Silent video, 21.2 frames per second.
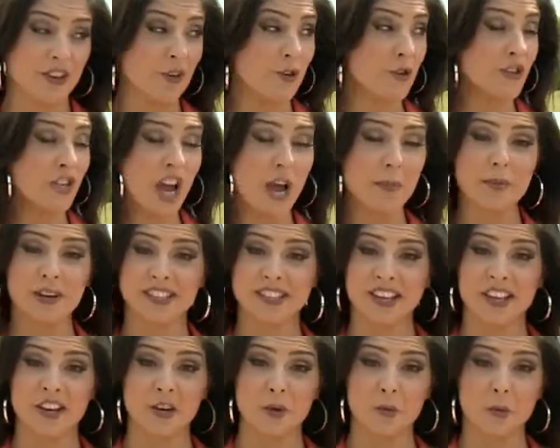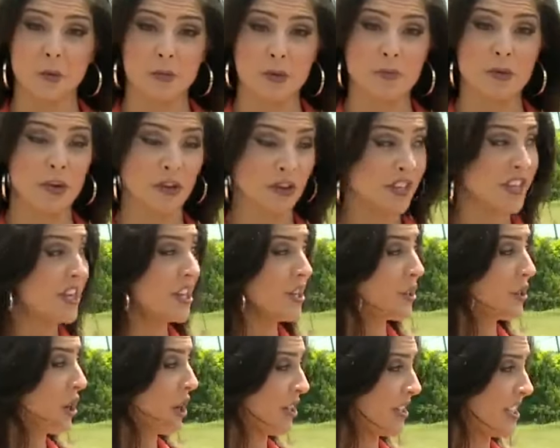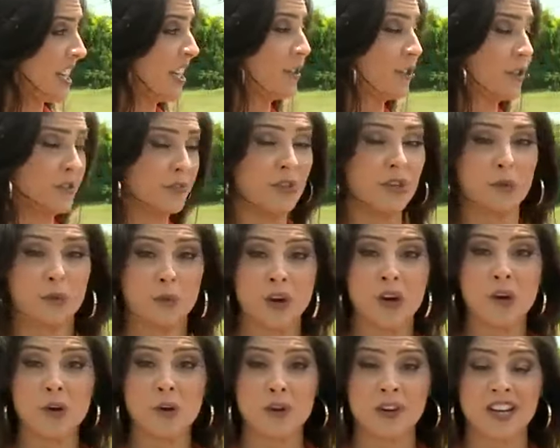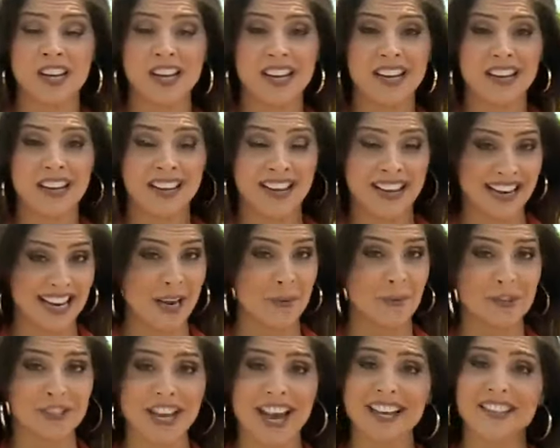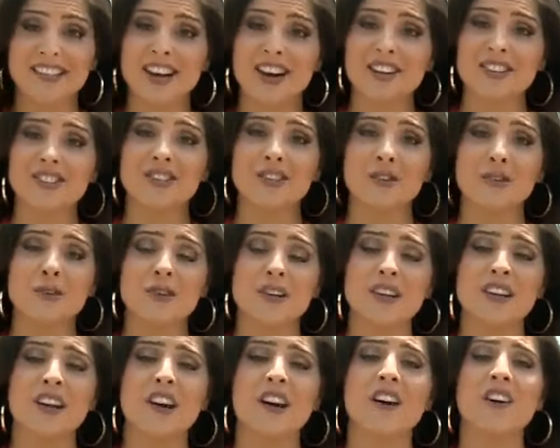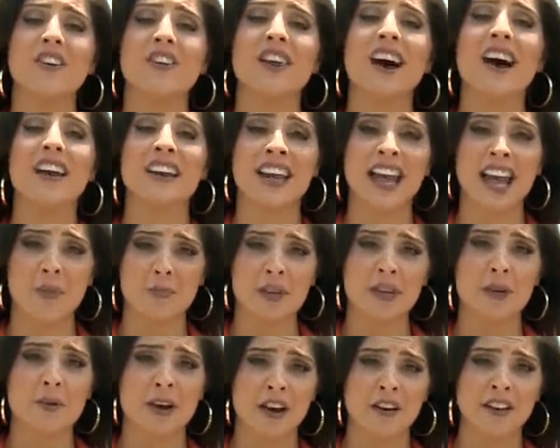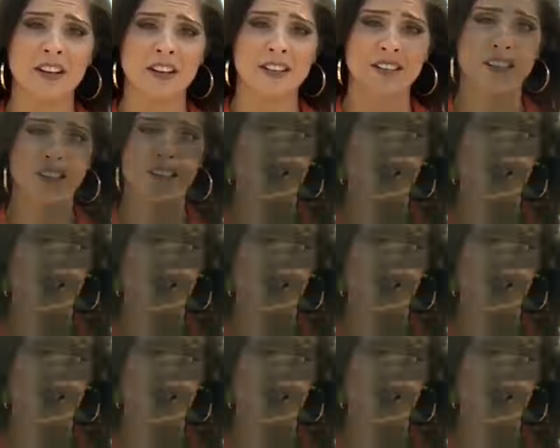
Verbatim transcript: the new shopping center would be built here on Taylorsville Road. And neighbors I talked to are not happy about it.